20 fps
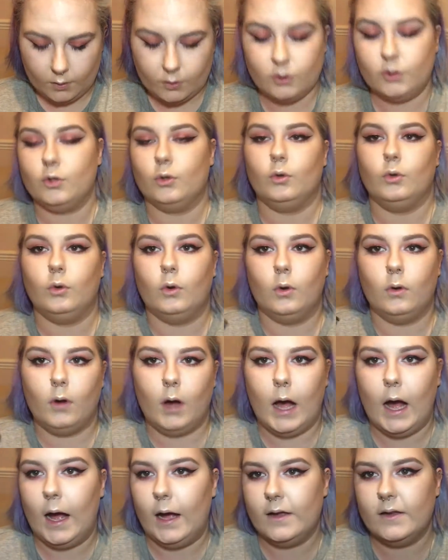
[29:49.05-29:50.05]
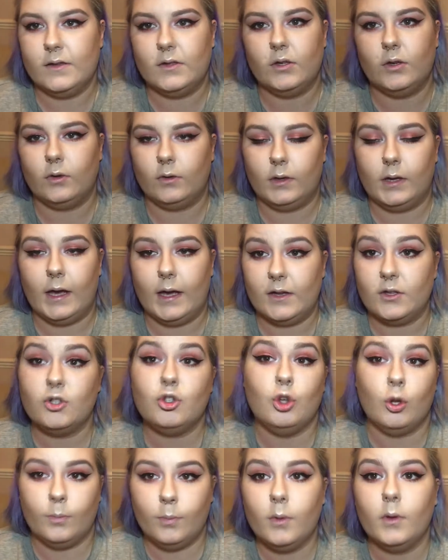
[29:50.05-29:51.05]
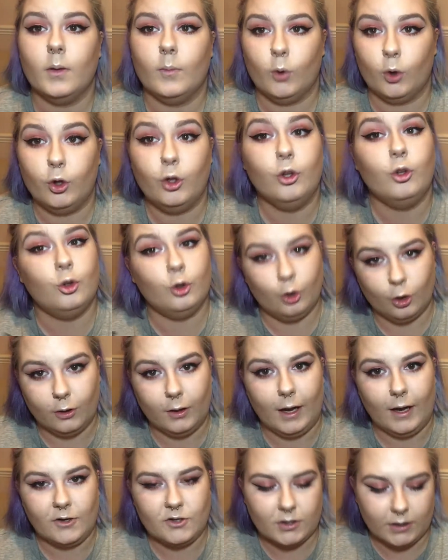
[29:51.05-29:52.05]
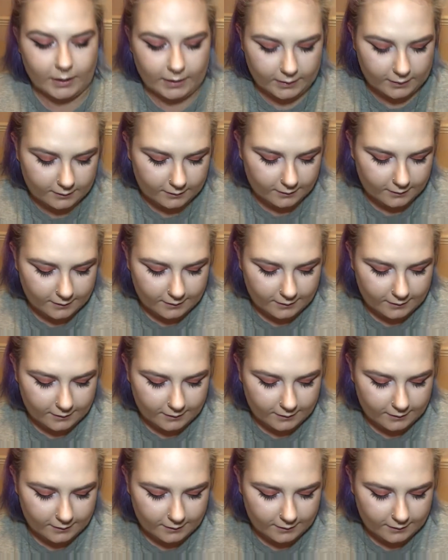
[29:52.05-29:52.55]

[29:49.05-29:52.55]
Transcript: So as you guess, you put them on your lash line.